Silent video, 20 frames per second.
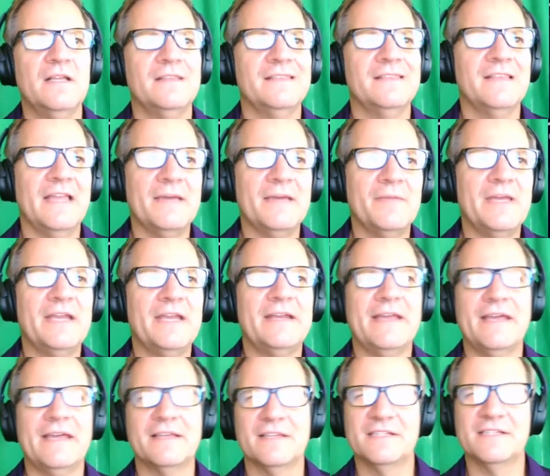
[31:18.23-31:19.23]

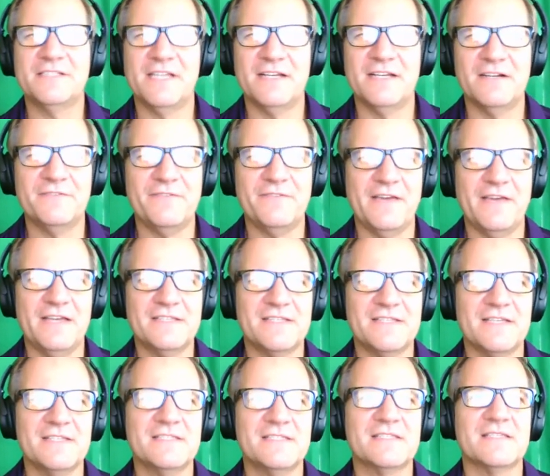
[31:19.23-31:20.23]
Limited English
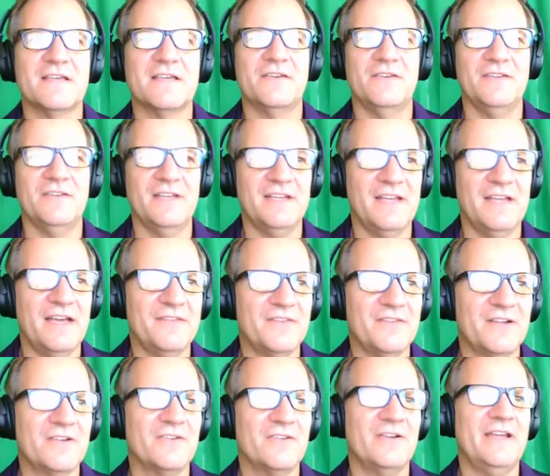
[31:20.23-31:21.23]
interfaces, so you need to
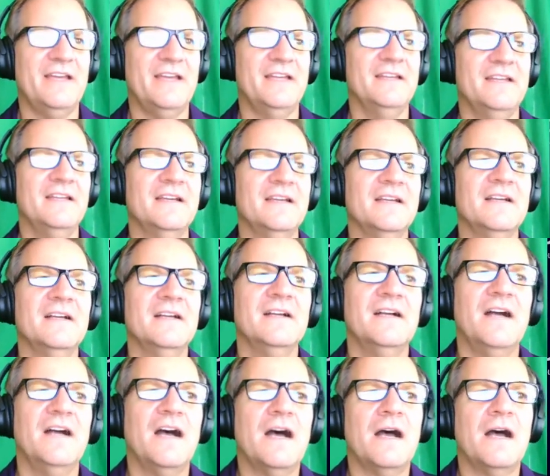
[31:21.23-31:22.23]
have a Korean.
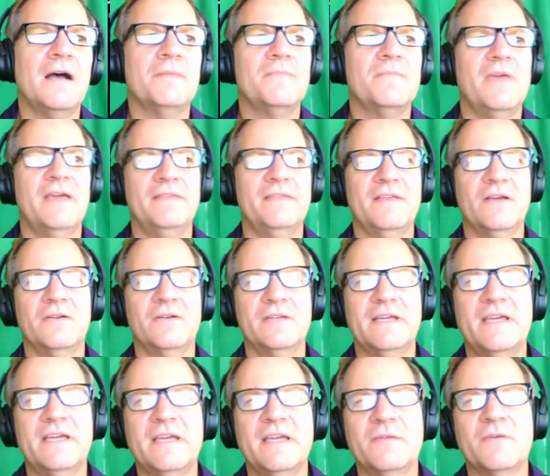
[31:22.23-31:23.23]
And the
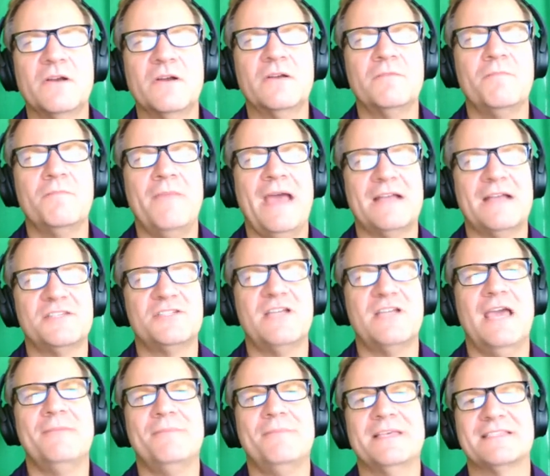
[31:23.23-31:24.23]
only keyword match
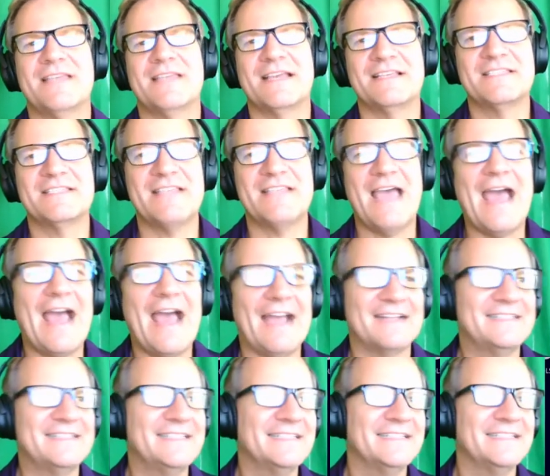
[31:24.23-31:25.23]
type is
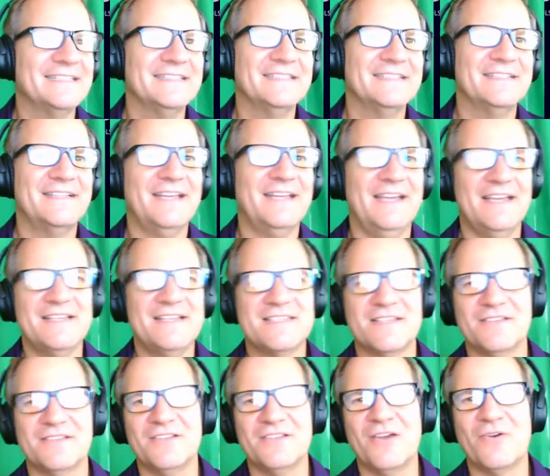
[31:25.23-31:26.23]
exact. Okay,
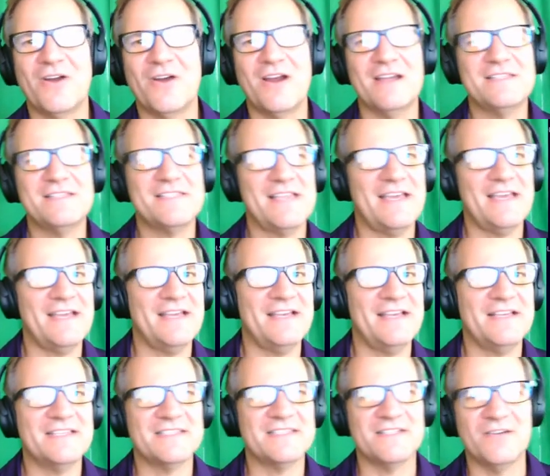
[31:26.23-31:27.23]
so no
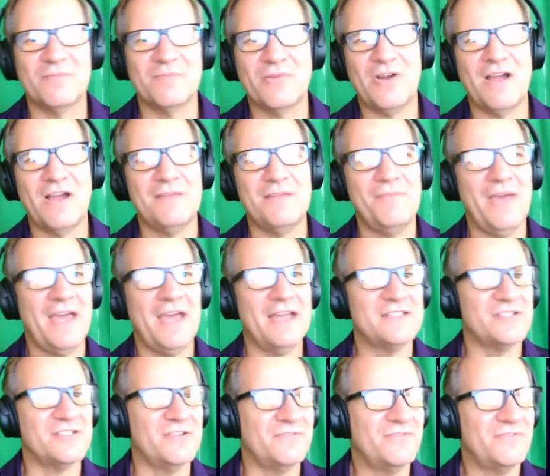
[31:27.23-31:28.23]
RSAs, no broad
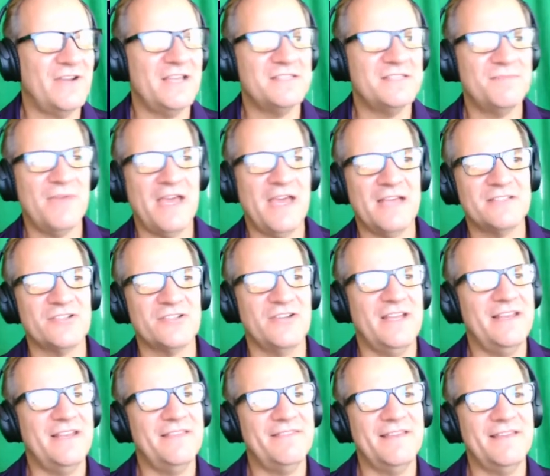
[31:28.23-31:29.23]
match, no phrase match,
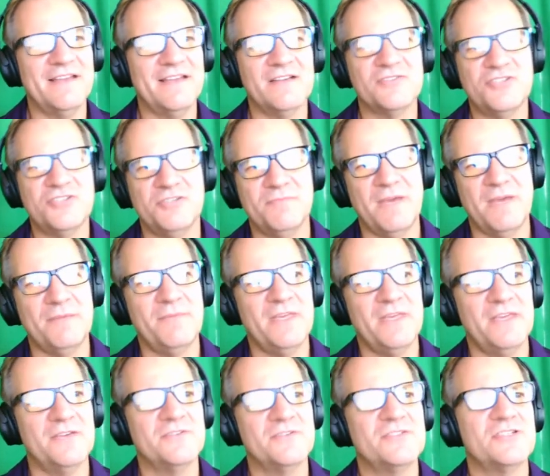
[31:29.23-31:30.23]
or anything else you might
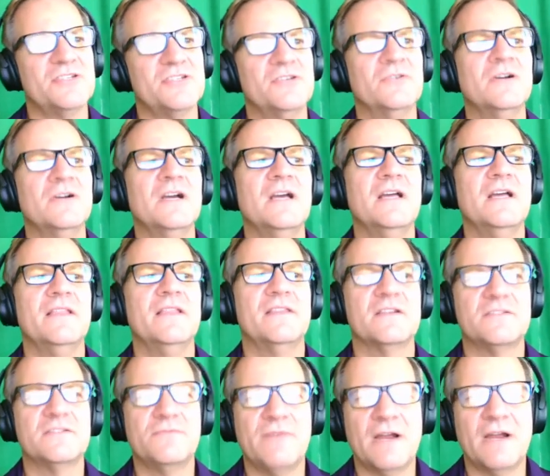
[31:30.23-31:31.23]
be used to.
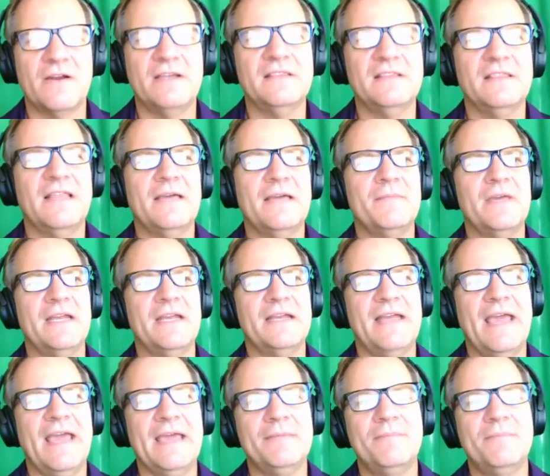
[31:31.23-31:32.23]
There's very
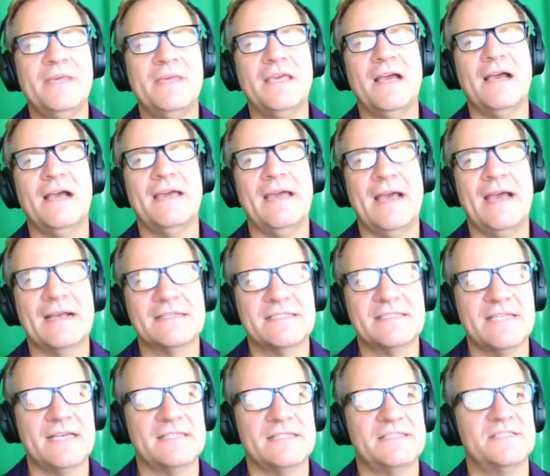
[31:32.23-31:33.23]
limited API
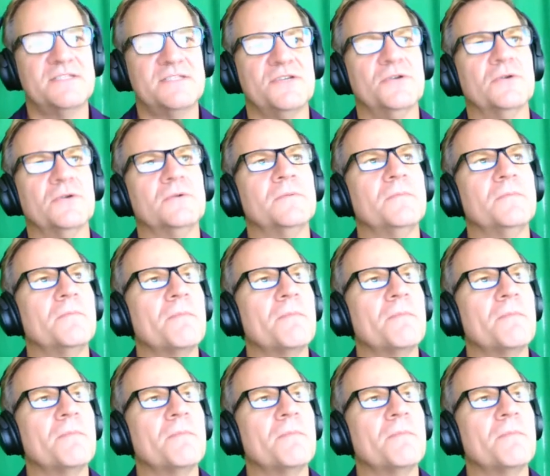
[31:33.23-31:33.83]
access too.